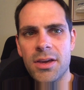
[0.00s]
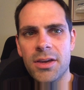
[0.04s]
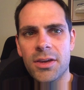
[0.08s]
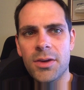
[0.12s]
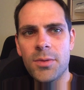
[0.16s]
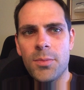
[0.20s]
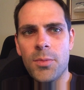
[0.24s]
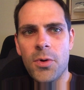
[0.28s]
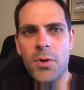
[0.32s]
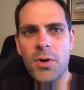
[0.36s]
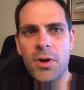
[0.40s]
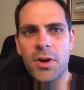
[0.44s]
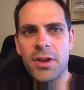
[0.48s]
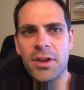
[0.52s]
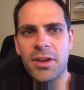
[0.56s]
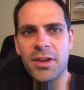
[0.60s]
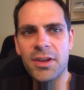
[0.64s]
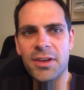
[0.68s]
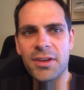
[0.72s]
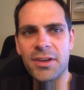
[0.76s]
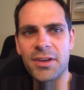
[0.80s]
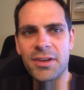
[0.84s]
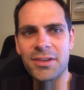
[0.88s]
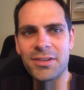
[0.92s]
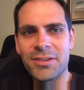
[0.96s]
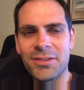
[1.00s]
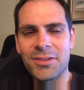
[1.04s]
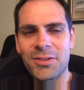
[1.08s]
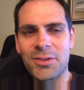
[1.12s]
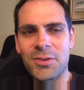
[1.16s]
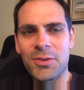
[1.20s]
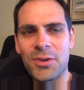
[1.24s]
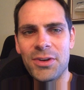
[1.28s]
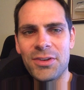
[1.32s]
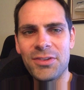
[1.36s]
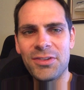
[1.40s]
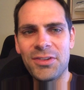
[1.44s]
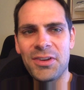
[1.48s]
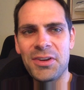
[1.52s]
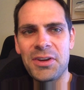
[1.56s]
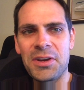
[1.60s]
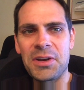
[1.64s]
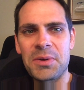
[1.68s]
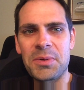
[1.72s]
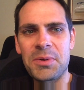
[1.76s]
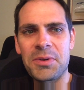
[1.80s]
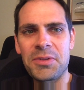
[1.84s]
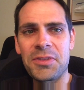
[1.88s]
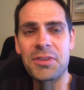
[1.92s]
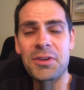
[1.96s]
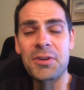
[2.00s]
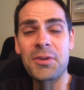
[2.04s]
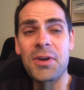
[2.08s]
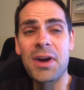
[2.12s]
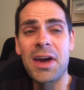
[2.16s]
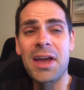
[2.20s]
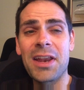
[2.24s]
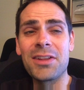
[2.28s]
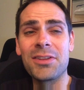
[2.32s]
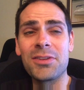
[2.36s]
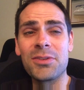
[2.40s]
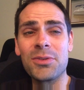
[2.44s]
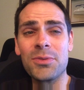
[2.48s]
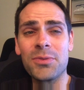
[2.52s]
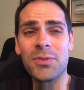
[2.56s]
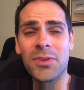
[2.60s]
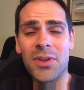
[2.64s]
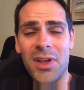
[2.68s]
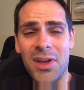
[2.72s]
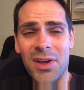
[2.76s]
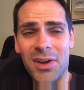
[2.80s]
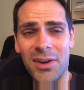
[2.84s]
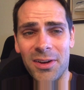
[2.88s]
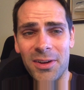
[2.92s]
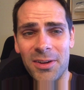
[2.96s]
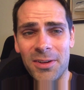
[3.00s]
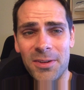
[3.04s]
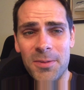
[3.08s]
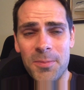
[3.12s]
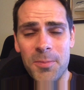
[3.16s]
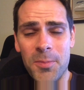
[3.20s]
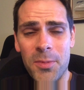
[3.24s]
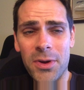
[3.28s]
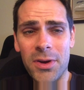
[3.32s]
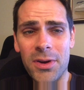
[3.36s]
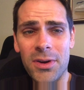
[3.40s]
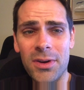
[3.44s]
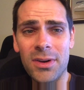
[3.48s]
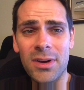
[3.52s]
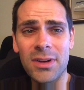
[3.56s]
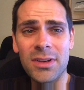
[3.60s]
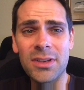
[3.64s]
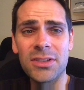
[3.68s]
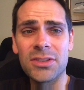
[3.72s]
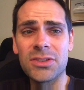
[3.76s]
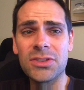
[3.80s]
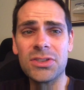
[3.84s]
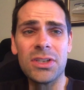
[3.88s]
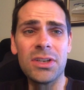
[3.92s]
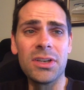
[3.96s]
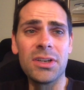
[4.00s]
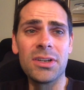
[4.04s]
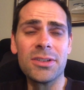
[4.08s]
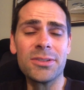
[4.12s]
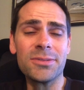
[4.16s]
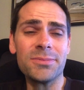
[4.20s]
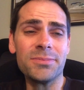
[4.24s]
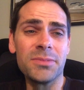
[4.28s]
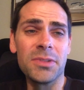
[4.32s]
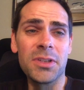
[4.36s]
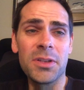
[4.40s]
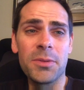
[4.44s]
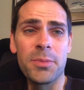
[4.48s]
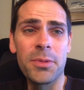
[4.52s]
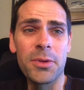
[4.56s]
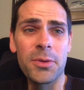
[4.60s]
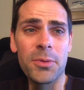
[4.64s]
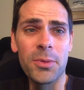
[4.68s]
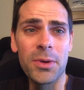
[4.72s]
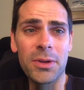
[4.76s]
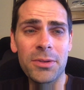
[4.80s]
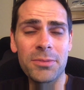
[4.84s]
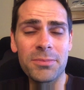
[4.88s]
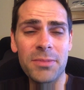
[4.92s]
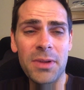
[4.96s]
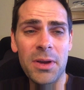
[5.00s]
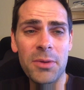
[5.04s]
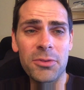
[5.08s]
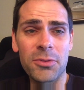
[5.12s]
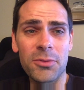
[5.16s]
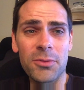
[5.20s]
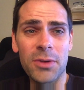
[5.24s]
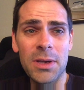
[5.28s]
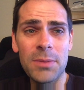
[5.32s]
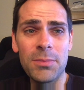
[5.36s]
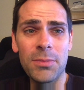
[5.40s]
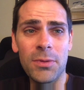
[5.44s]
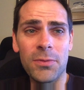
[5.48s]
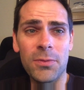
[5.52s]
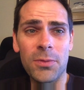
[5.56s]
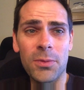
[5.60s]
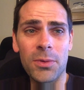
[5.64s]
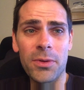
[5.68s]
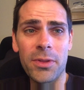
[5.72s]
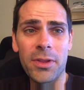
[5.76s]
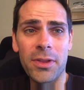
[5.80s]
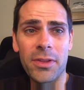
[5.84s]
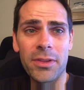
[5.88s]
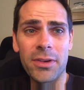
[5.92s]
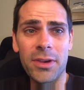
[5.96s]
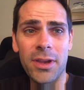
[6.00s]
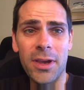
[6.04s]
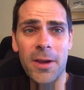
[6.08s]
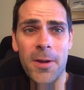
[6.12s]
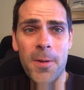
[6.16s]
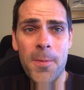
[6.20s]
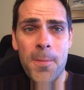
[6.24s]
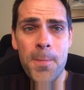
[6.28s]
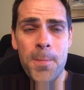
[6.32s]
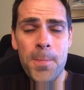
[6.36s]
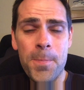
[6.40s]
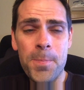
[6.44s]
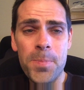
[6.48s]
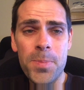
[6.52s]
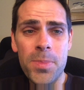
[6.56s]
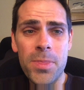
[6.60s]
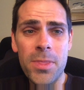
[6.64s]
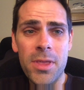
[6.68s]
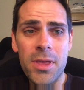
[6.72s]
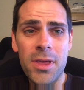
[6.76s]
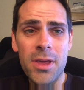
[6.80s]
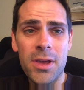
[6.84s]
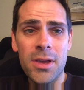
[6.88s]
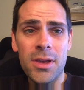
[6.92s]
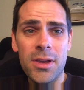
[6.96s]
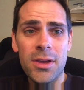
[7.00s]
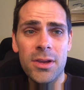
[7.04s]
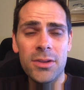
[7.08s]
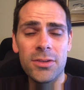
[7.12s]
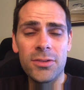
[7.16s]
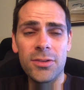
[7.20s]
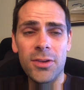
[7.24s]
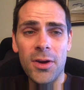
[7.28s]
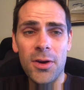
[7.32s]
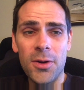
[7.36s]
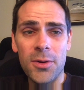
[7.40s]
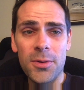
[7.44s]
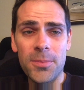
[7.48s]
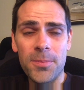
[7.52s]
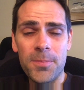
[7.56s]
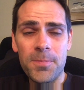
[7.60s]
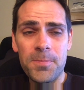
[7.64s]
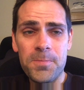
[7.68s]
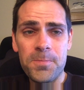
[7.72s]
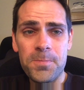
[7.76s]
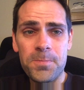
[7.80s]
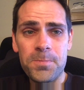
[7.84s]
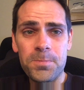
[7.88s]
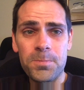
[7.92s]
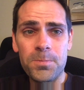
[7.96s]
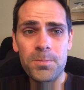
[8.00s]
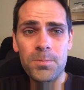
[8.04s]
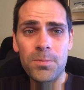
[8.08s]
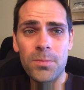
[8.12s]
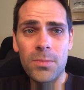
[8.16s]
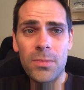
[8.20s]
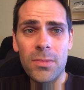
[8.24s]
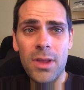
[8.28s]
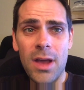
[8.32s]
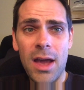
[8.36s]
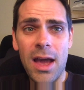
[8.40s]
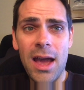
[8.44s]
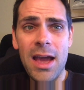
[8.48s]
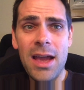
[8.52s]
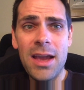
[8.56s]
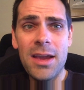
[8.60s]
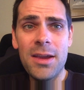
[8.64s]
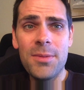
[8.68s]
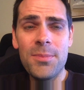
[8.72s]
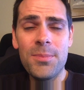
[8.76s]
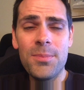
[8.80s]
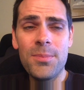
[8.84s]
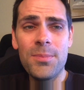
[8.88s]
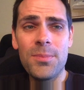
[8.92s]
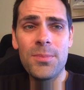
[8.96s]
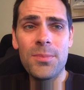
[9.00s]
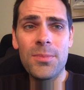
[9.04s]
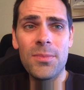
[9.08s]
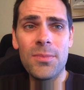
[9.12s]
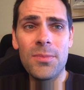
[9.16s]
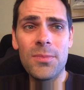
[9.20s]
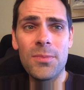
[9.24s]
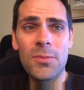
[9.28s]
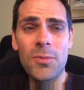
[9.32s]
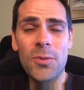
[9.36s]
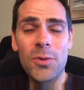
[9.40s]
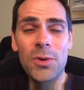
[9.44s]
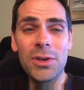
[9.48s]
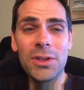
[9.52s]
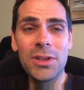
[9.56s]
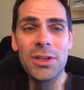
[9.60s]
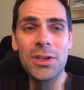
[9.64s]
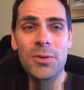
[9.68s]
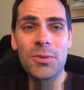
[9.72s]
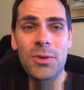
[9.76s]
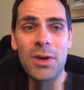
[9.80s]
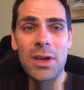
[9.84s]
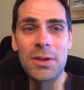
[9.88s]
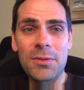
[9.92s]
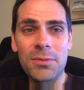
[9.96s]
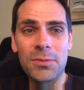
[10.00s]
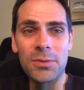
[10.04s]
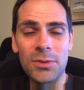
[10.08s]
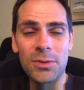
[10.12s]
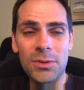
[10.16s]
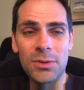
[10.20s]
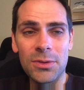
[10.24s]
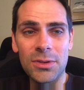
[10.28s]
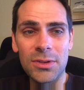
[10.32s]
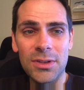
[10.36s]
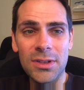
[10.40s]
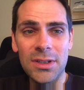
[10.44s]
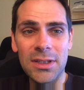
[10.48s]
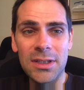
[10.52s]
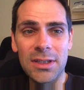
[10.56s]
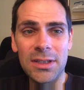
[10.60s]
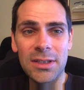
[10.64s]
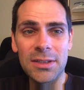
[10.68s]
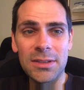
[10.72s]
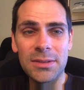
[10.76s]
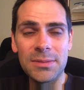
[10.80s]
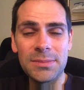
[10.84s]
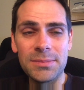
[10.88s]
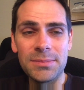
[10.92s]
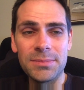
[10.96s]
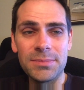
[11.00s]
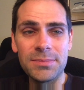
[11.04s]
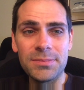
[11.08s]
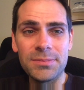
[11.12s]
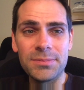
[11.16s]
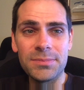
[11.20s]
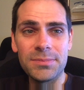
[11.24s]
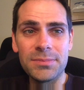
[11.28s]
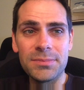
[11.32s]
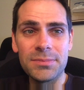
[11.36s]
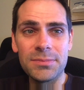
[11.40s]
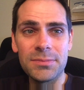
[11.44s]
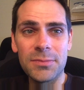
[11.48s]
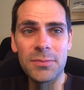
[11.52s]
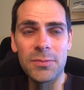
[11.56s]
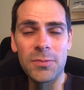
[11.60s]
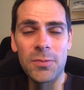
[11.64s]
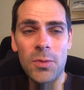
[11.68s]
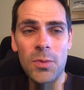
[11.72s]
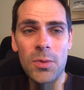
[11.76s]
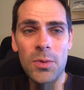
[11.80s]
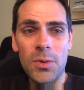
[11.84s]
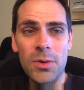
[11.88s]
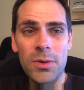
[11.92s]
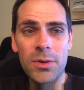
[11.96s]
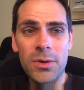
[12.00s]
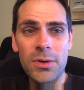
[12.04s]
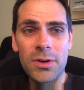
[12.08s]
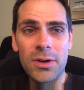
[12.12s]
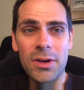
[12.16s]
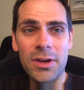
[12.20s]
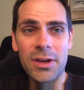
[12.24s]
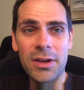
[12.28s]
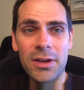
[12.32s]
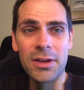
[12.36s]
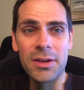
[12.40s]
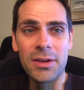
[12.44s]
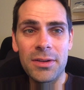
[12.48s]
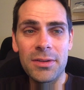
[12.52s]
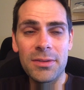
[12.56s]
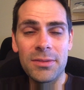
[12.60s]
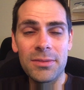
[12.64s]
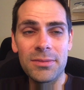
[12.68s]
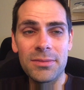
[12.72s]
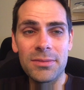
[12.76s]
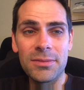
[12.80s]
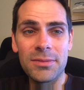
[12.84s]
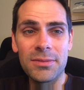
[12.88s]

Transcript: Good morning. It's Chris here with the gratitude vlog where I just share a little bit what I was grateful for the other day. So I'm really grateful um, for uh,